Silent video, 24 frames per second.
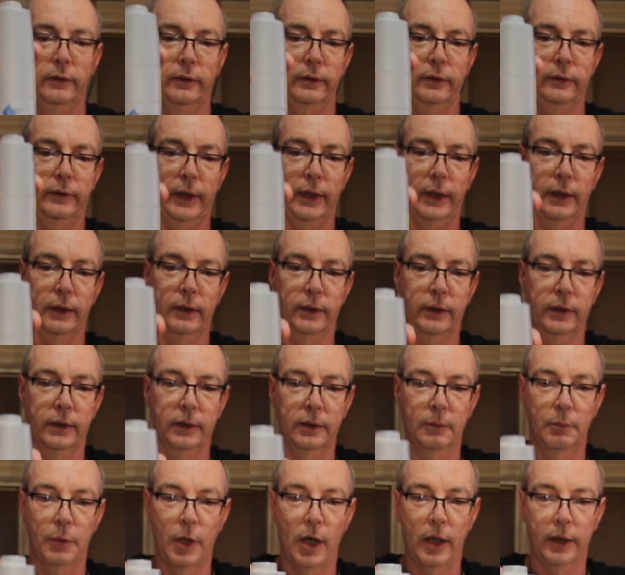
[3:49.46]
Take a look at
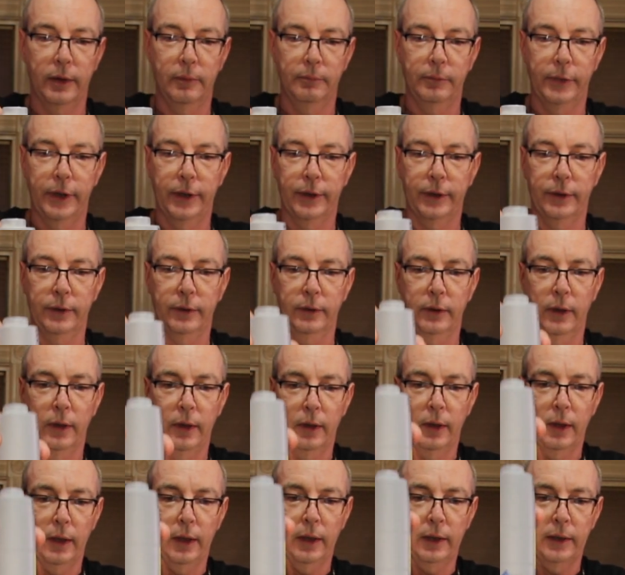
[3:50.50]
the bottom here.
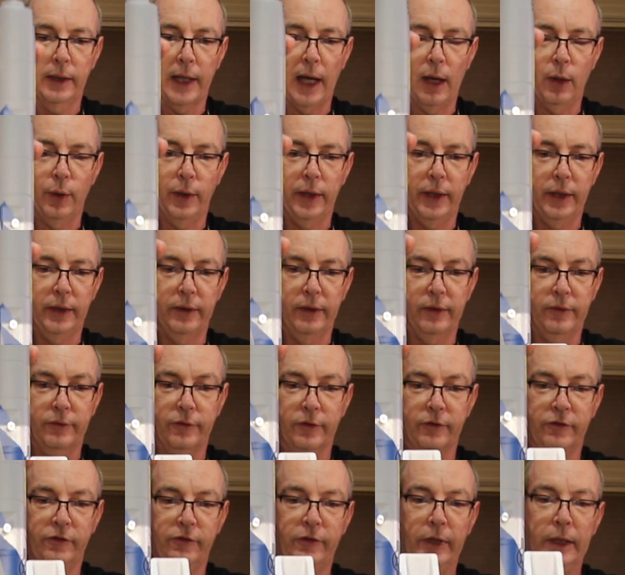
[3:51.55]
Now it is
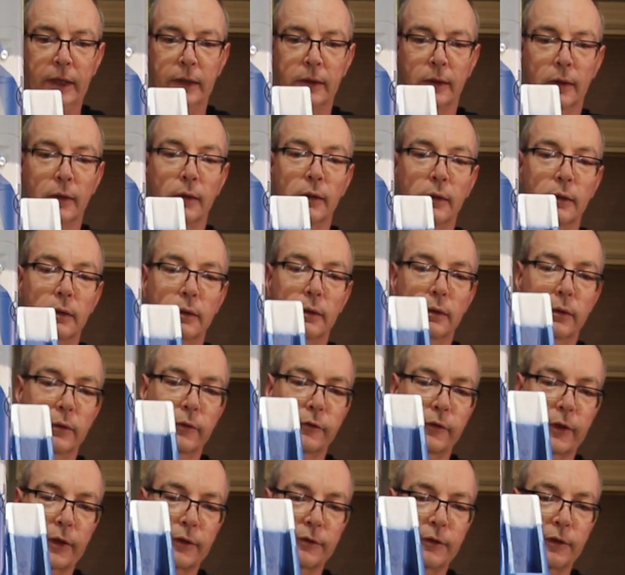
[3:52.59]
a single
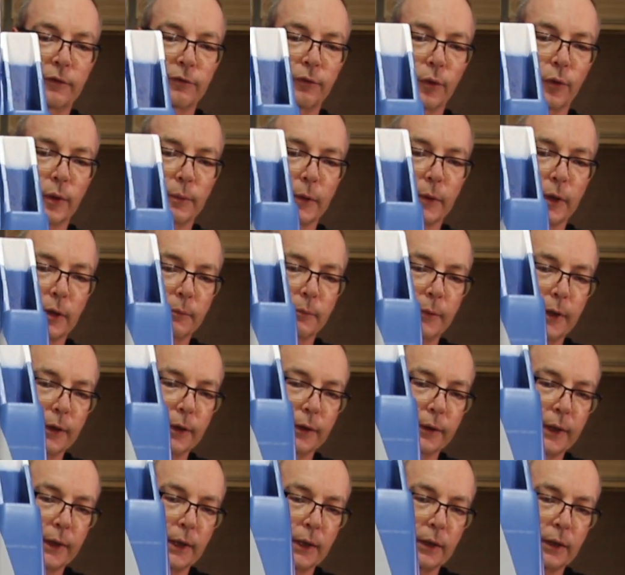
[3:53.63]

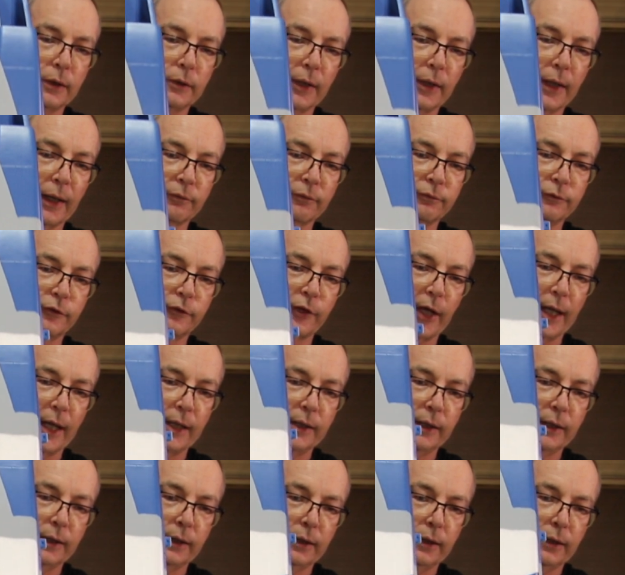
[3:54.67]
64mm EDF
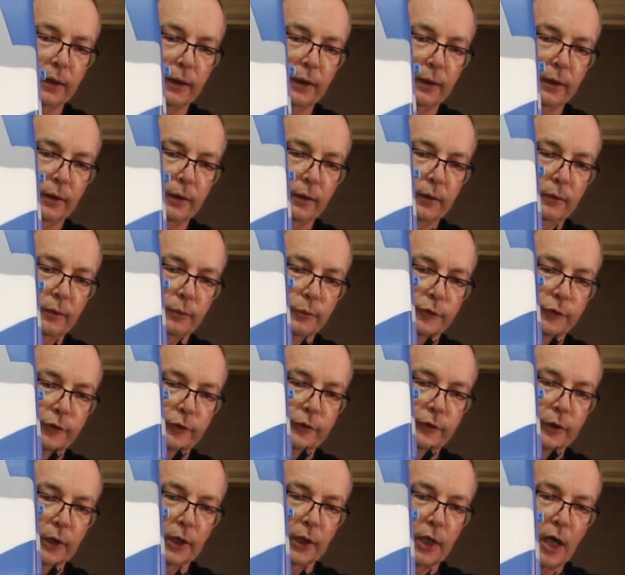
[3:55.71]
jet, which
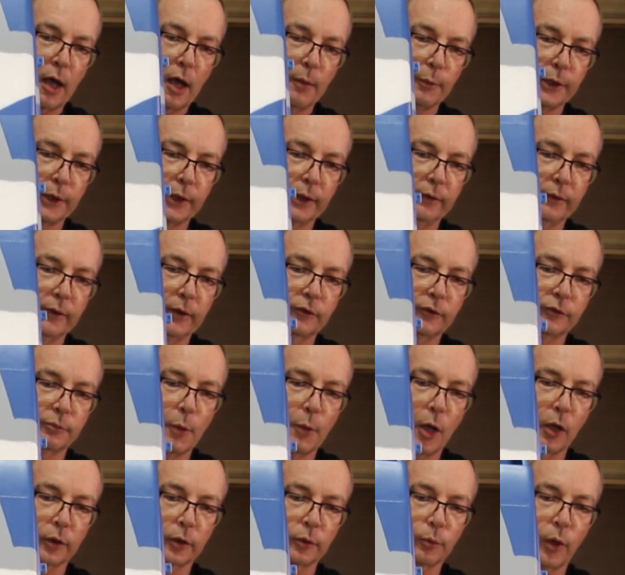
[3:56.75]
is uncommon in the
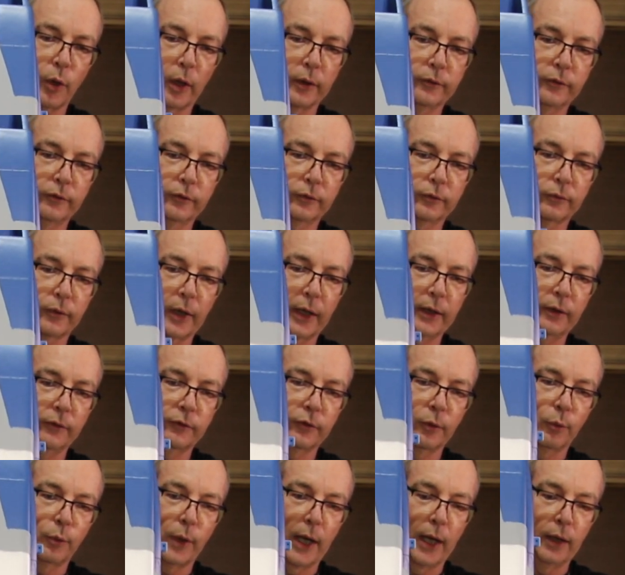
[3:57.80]
smaller ones, right?
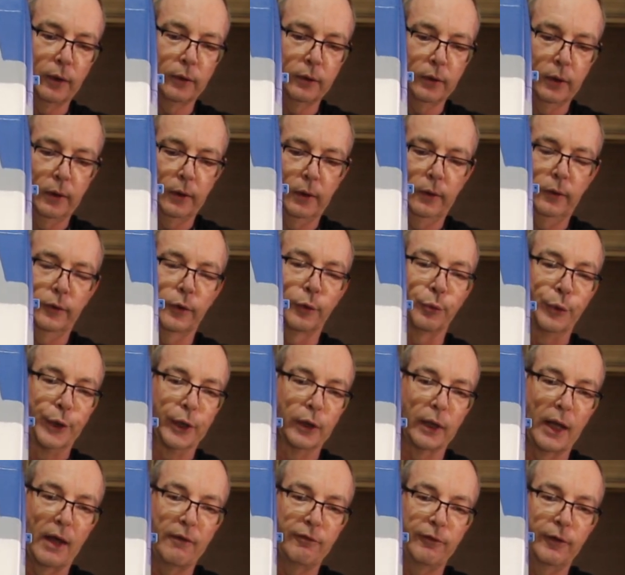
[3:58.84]
So while the
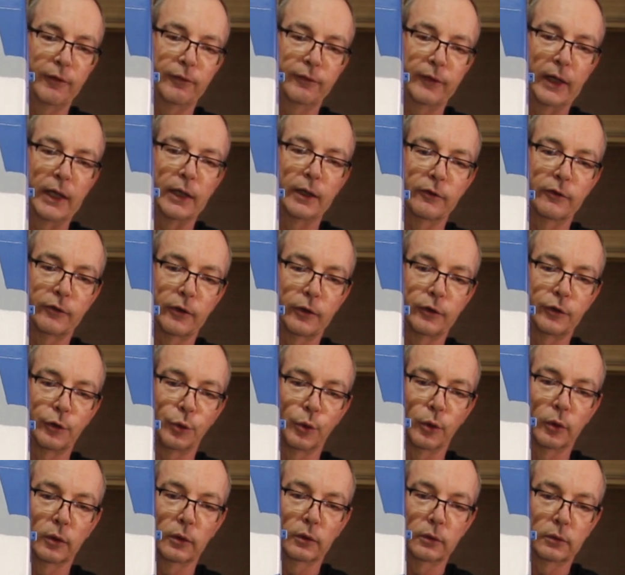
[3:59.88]
real F-15 a
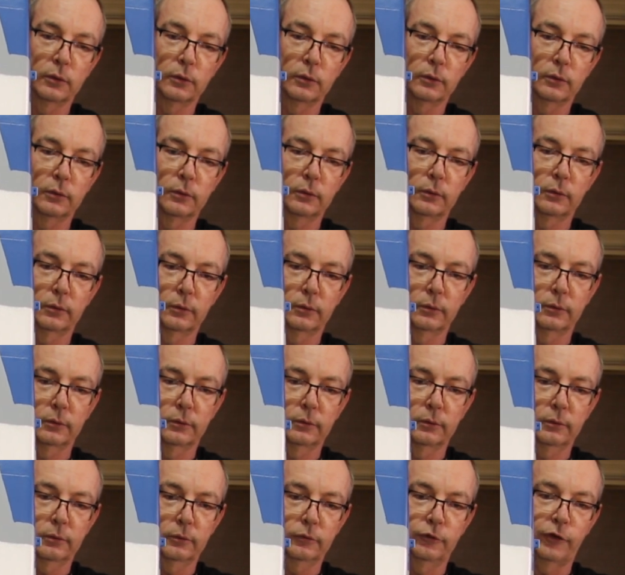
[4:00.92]
dual
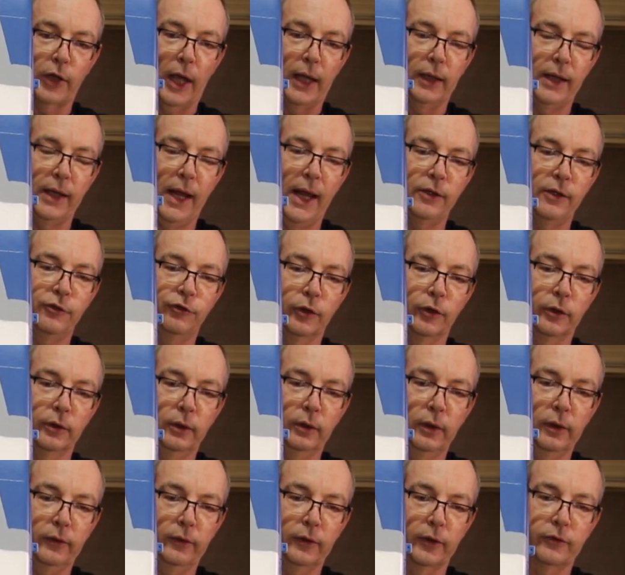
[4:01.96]
jet engine,
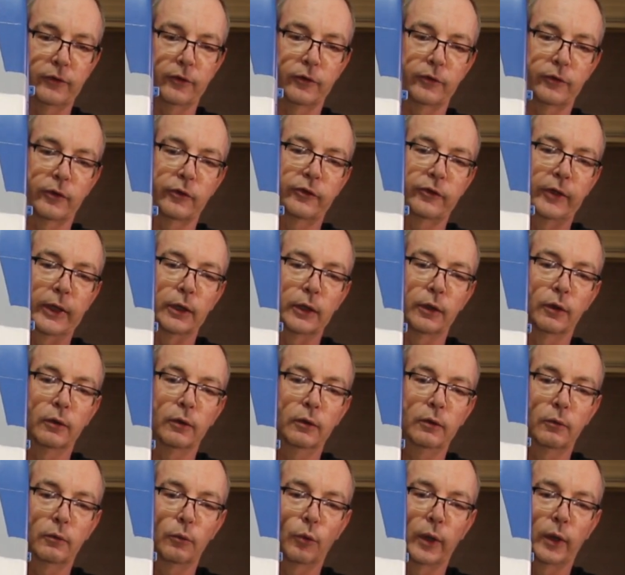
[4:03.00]
this is a single
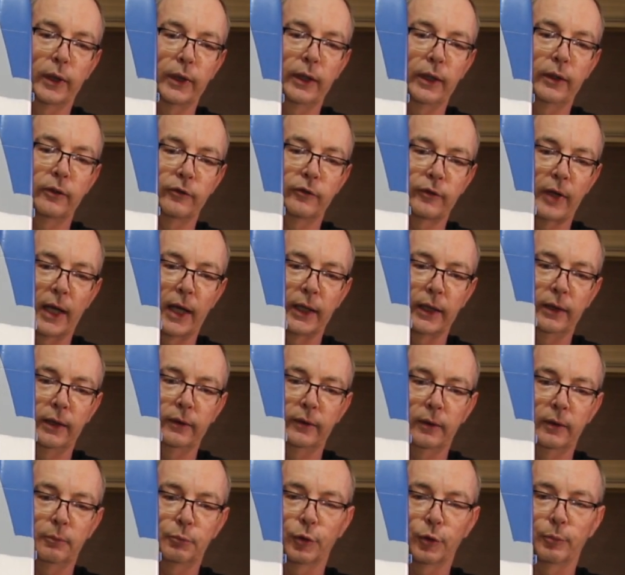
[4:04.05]
one inside it
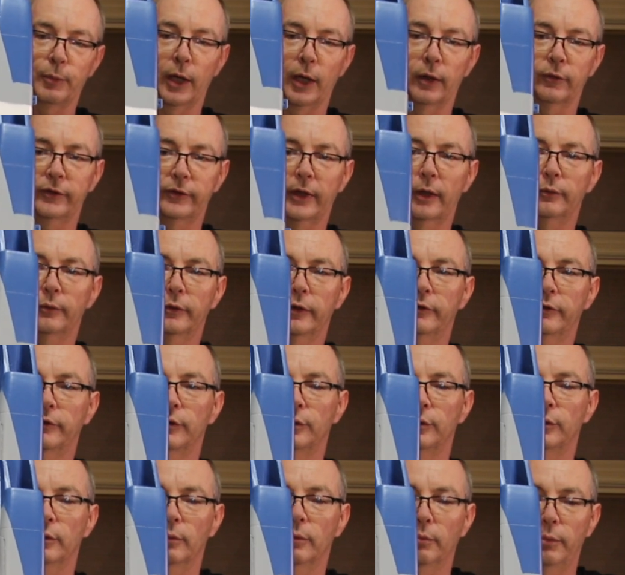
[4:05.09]
that propels out the
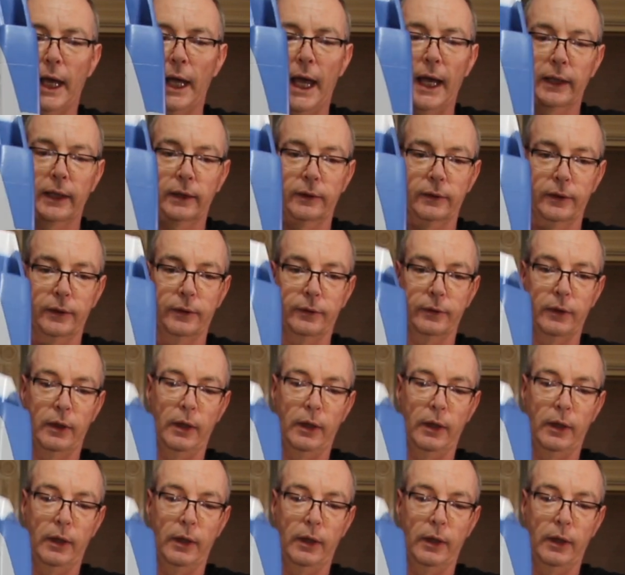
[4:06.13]
two back there.